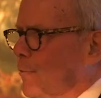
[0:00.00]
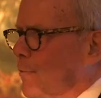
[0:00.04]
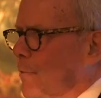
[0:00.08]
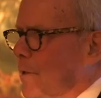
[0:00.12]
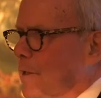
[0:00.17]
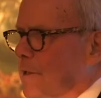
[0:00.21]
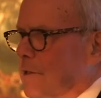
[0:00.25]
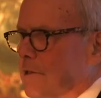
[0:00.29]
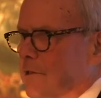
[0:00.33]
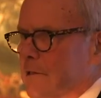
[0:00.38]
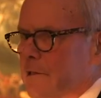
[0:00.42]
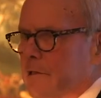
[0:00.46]

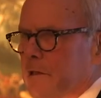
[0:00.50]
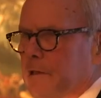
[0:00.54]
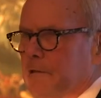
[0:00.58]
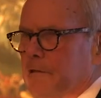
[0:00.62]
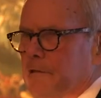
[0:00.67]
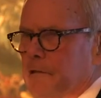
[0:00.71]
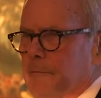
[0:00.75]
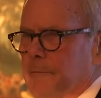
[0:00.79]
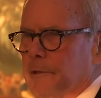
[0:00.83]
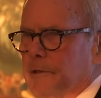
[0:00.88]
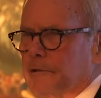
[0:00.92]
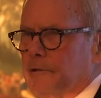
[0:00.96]
degrees, a
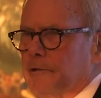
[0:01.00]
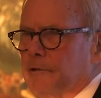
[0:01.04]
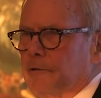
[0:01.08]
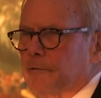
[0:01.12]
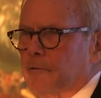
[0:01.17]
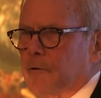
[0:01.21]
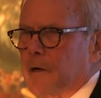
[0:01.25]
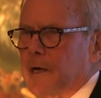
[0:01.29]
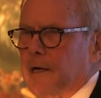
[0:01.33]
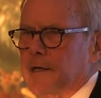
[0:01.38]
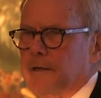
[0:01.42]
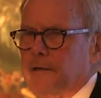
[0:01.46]
little bit to
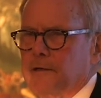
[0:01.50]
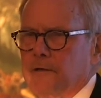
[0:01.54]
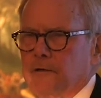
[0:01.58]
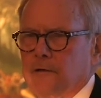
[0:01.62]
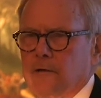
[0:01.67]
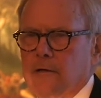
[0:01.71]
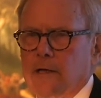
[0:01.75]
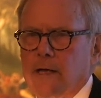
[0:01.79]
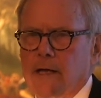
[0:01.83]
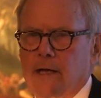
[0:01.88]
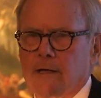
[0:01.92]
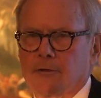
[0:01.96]
your right, you're
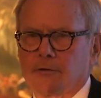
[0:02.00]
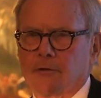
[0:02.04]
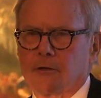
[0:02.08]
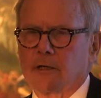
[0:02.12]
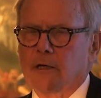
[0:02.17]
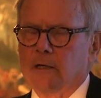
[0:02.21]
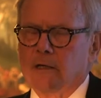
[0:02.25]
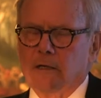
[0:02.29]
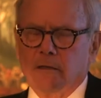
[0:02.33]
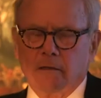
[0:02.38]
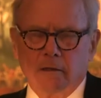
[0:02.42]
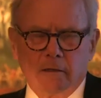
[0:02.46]
going to add to it.
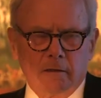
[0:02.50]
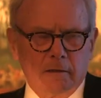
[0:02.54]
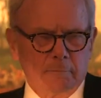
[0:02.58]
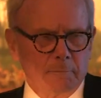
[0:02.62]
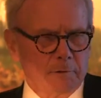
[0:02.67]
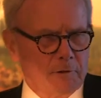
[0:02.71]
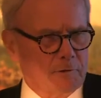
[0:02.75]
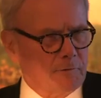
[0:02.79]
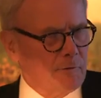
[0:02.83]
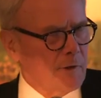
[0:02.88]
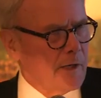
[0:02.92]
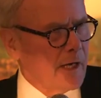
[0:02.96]

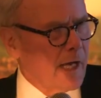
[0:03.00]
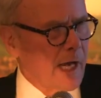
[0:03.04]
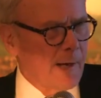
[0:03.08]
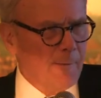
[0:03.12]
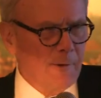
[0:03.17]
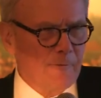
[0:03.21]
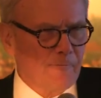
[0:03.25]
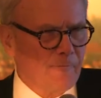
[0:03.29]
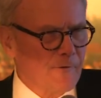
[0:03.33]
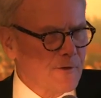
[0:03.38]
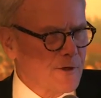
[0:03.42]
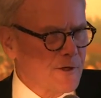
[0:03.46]
Mr. Kreh,
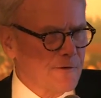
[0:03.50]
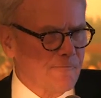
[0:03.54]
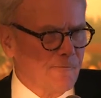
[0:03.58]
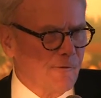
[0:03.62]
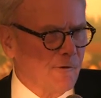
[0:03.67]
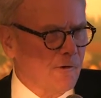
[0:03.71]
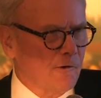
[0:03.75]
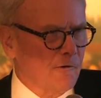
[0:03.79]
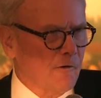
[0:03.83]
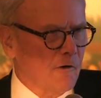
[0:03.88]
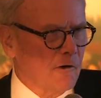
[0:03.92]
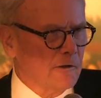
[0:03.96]
I've been fishing
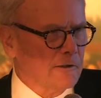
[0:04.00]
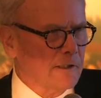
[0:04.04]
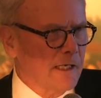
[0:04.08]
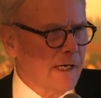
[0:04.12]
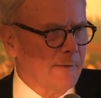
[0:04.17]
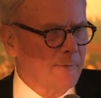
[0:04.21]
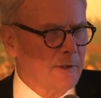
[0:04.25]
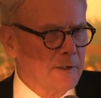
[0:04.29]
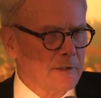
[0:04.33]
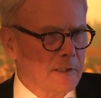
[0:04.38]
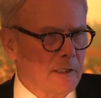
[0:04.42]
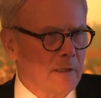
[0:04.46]
for a long
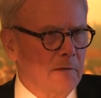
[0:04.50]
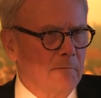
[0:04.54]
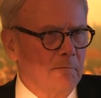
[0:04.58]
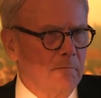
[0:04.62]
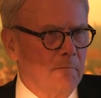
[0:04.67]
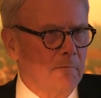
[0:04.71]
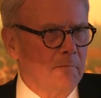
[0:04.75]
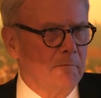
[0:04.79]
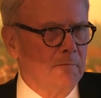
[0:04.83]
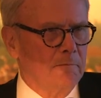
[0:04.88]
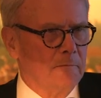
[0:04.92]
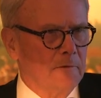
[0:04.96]
time. He said,
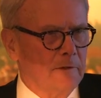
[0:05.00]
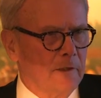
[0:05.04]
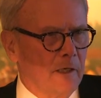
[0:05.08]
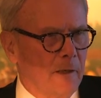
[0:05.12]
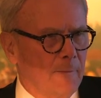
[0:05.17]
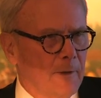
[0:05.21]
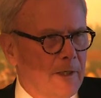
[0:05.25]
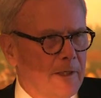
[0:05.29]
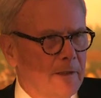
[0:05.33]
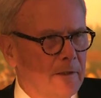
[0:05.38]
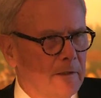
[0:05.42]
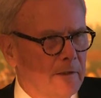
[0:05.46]
hmm,
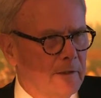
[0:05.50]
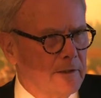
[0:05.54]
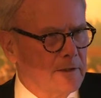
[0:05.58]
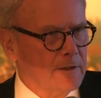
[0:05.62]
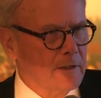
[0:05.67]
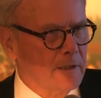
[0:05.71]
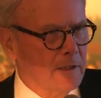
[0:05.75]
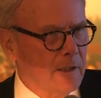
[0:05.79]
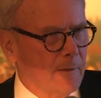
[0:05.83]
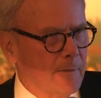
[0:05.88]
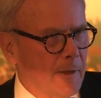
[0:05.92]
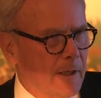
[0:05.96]
dummy,
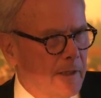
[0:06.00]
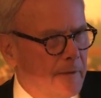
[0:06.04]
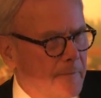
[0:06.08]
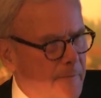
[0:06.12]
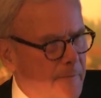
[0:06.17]
listen to me.